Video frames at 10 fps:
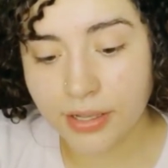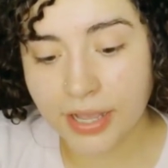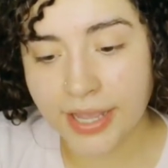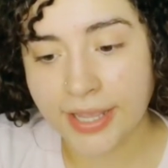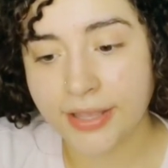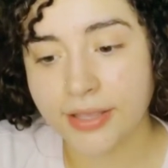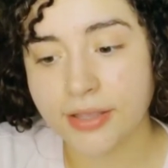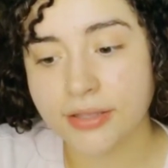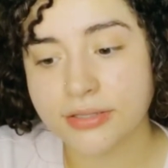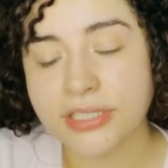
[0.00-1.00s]
I
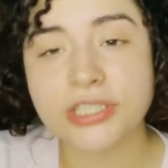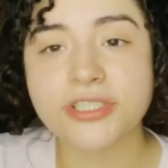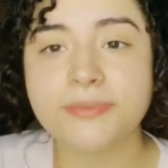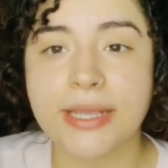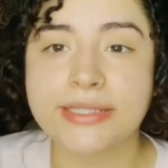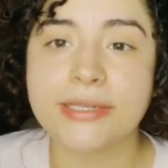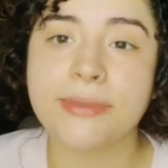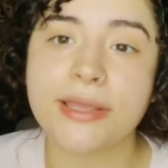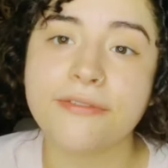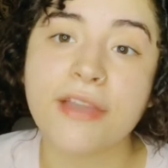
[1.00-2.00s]
disrespected
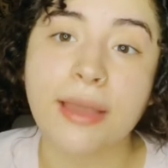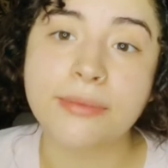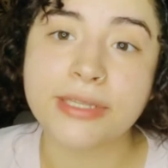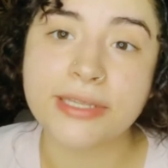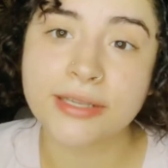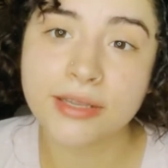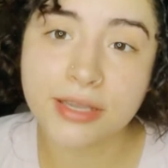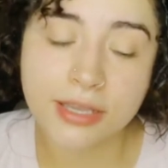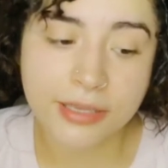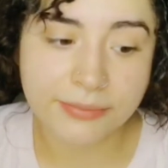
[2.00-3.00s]
my family
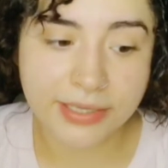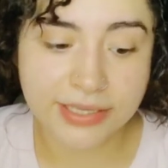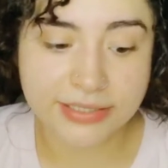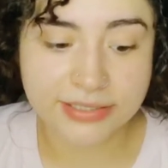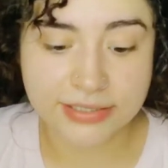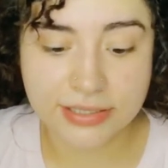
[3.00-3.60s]
because